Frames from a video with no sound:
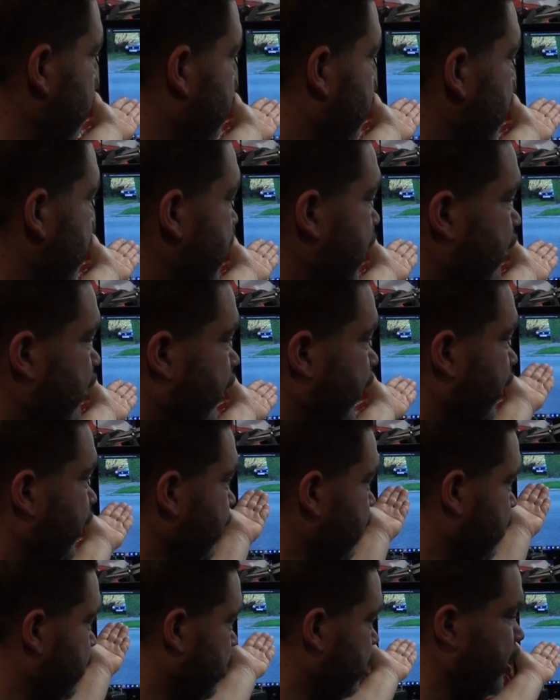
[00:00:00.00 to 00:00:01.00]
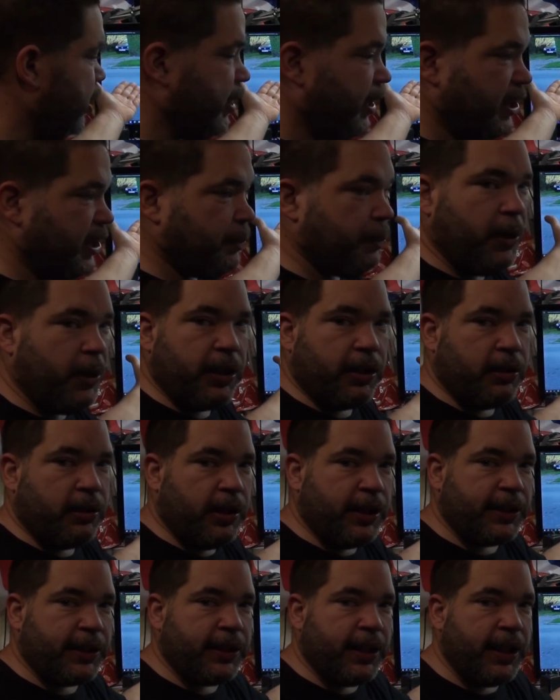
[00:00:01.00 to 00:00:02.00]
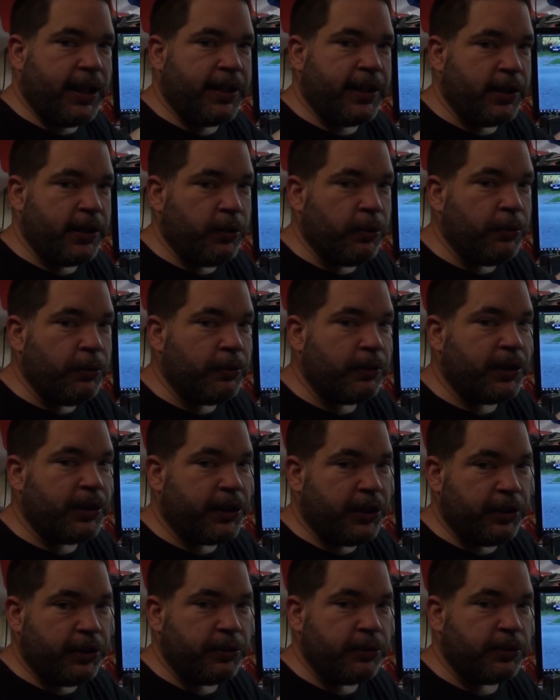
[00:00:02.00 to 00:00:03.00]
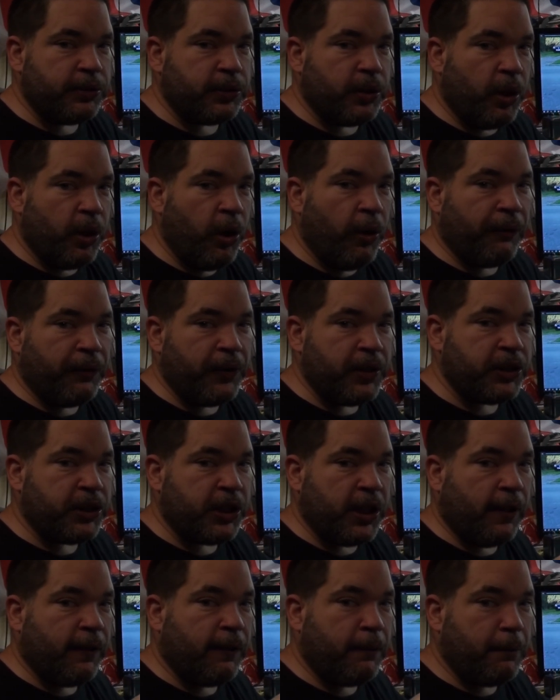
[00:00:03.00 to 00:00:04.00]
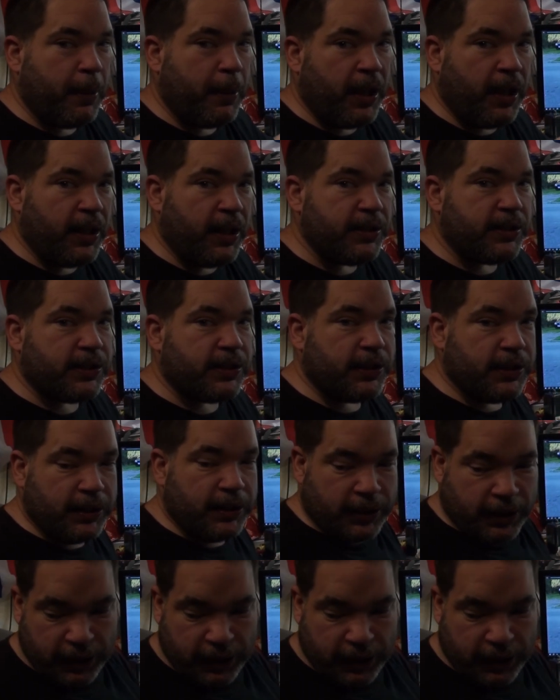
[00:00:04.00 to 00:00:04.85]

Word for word: generic Chinese bike like that. They all use off-the-shelf parts